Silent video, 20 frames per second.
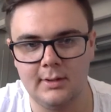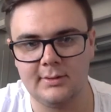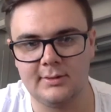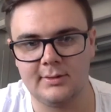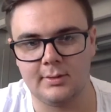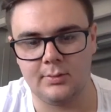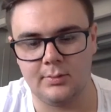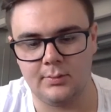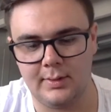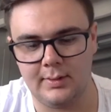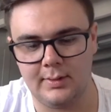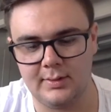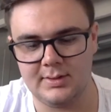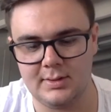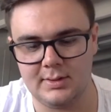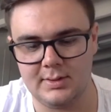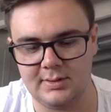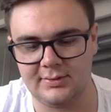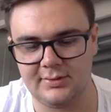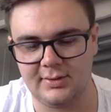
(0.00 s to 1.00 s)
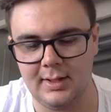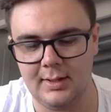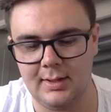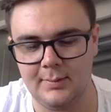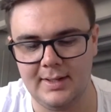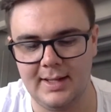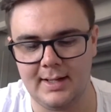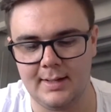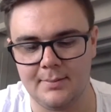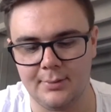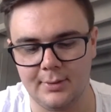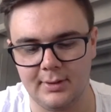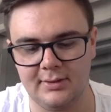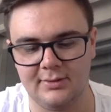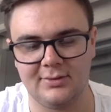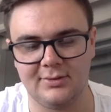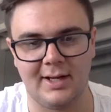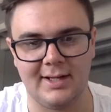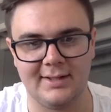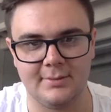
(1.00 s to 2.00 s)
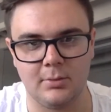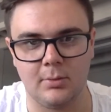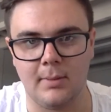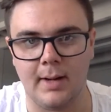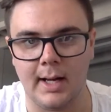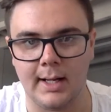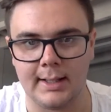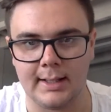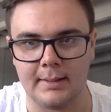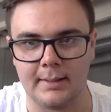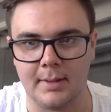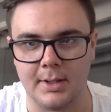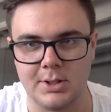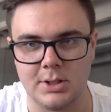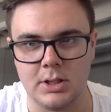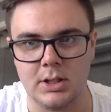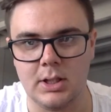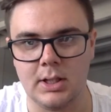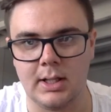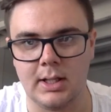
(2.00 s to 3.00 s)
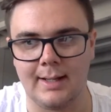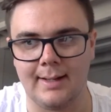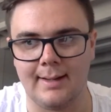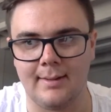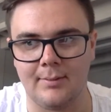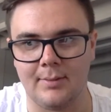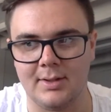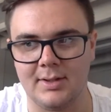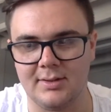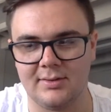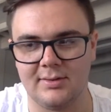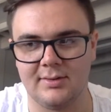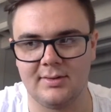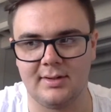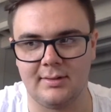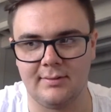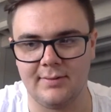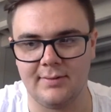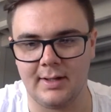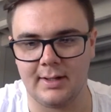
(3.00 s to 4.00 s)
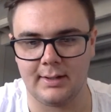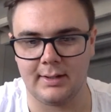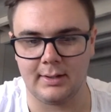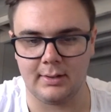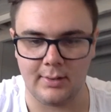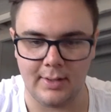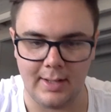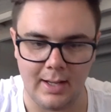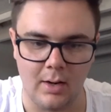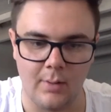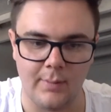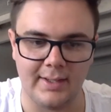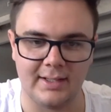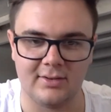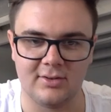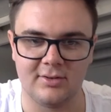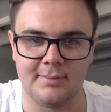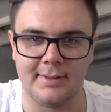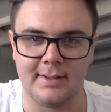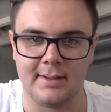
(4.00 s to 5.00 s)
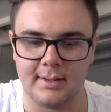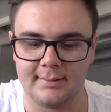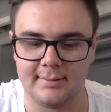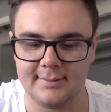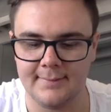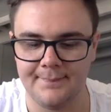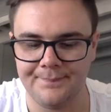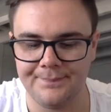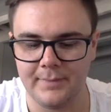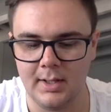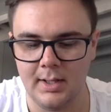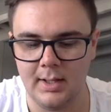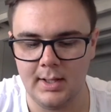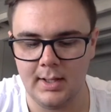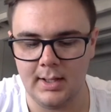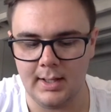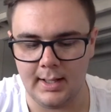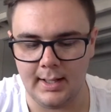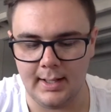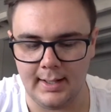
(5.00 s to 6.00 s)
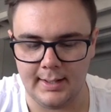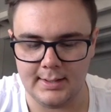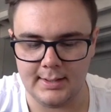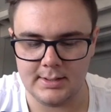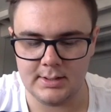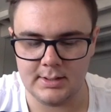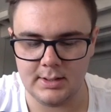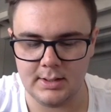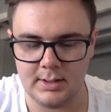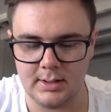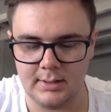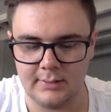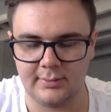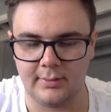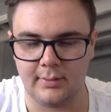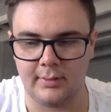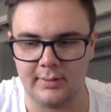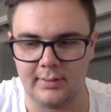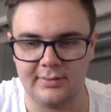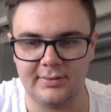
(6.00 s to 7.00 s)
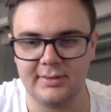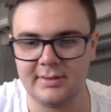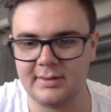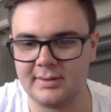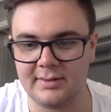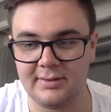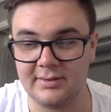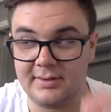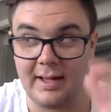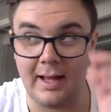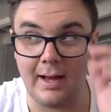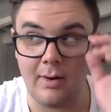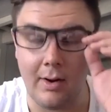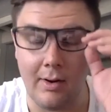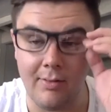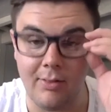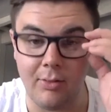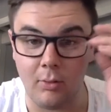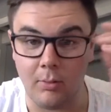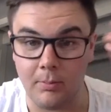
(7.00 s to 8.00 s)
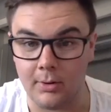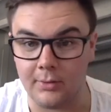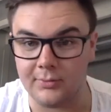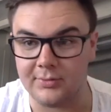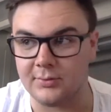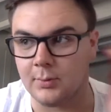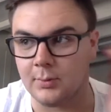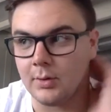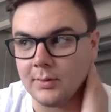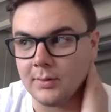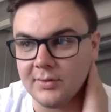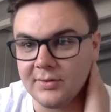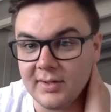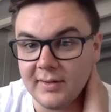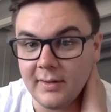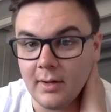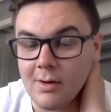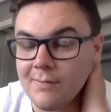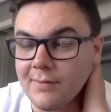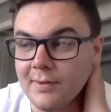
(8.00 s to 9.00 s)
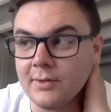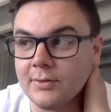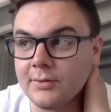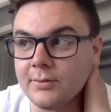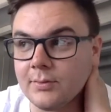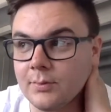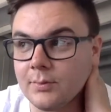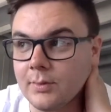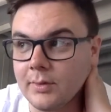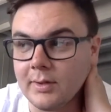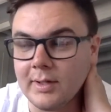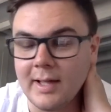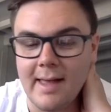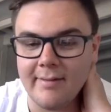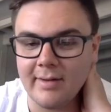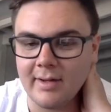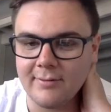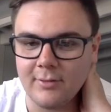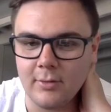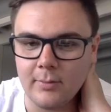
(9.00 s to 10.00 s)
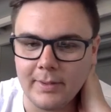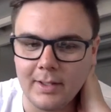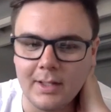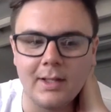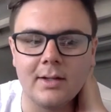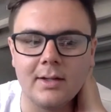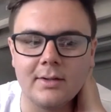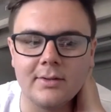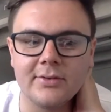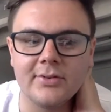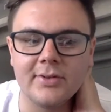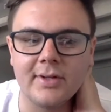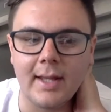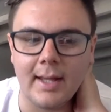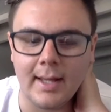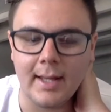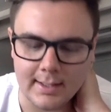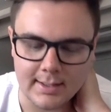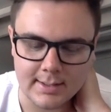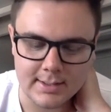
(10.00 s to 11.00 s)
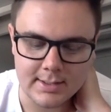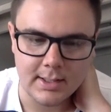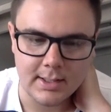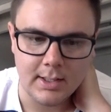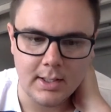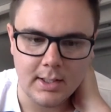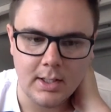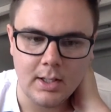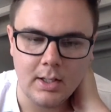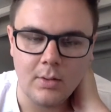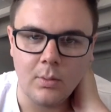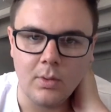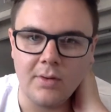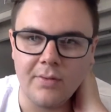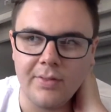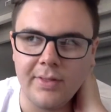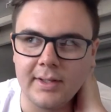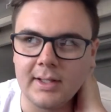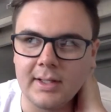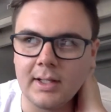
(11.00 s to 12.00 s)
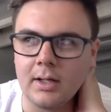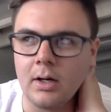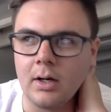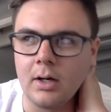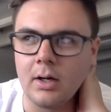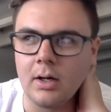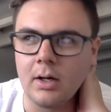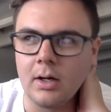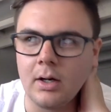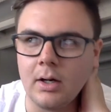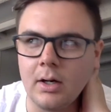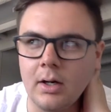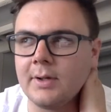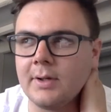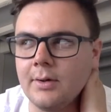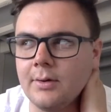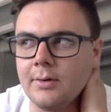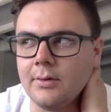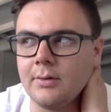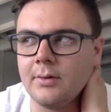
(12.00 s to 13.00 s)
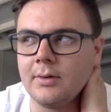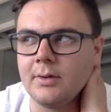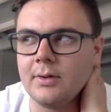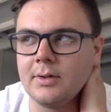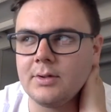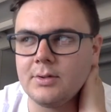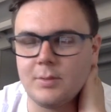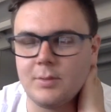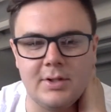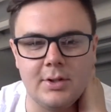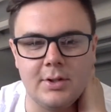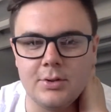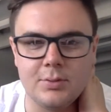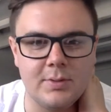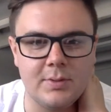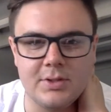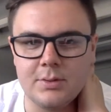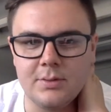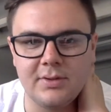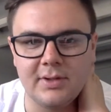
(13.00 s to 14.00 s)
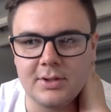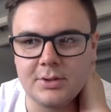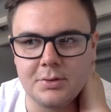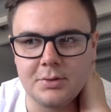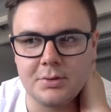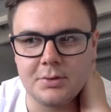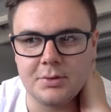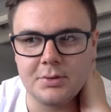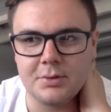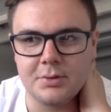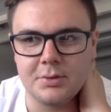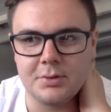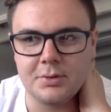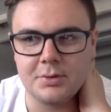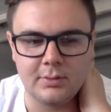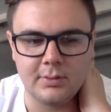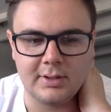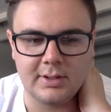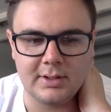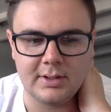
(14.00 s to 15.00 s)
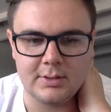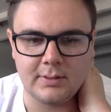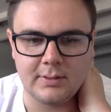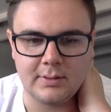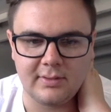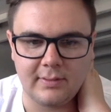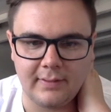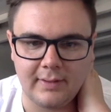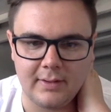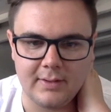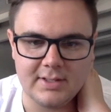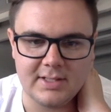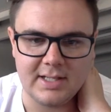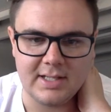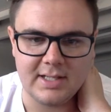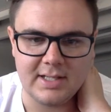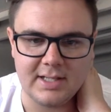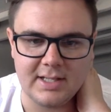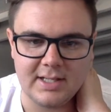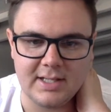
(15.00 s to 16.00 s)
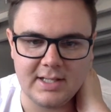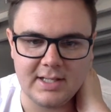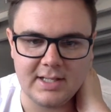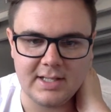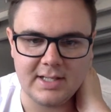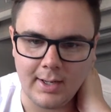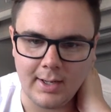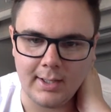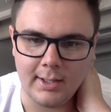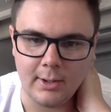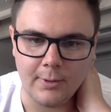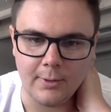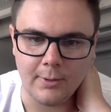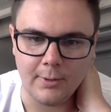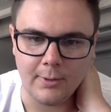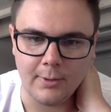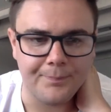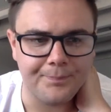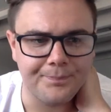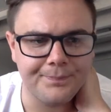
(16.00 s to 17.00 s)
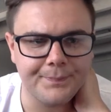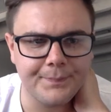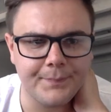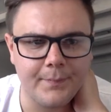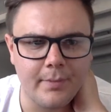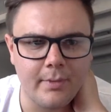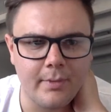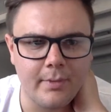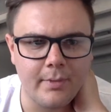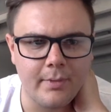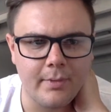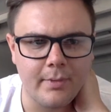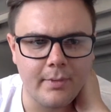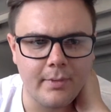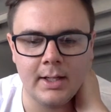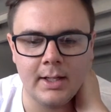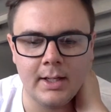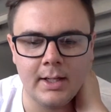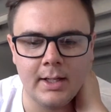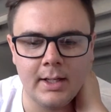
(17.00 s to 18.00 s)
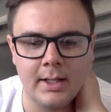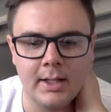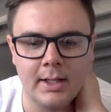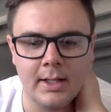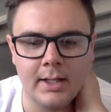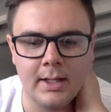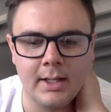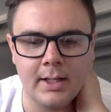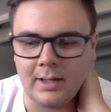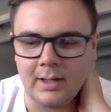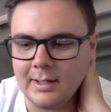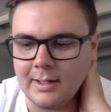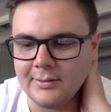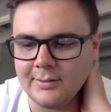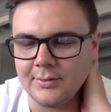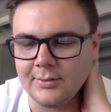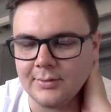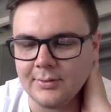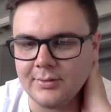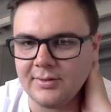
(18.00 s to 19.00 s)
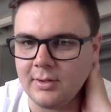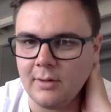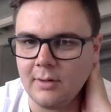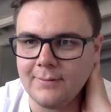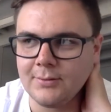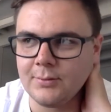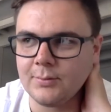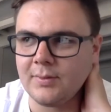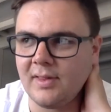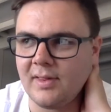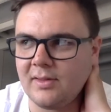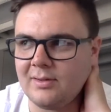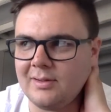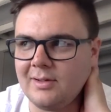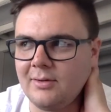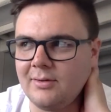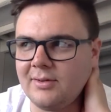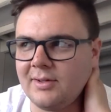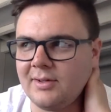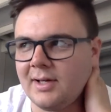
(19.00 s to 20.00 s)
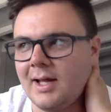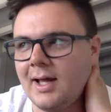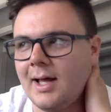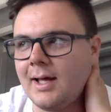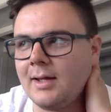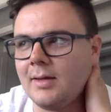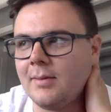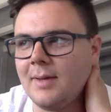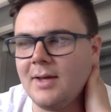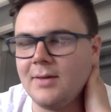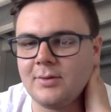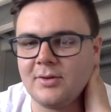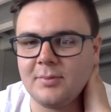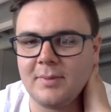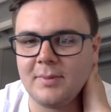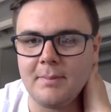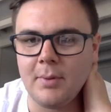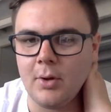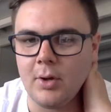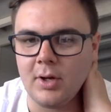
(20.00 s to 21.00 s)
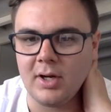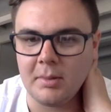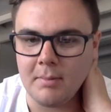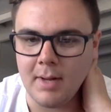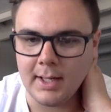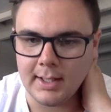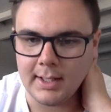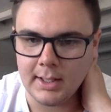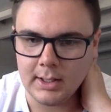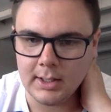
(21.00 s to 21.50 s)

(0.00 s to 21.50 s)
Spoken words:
So we decided we had a pretty sizable marketing budget, and we just said, fuck, how are we going to spend this? And so this is how our thought process worked. We were sitting in the office, we were having a few beers, and we were thinking, do we do something traditional? Do we look at doing something on TV or something on radio? And then one of the guys who was in the office with us literally said, nah, you may as well just be burning money.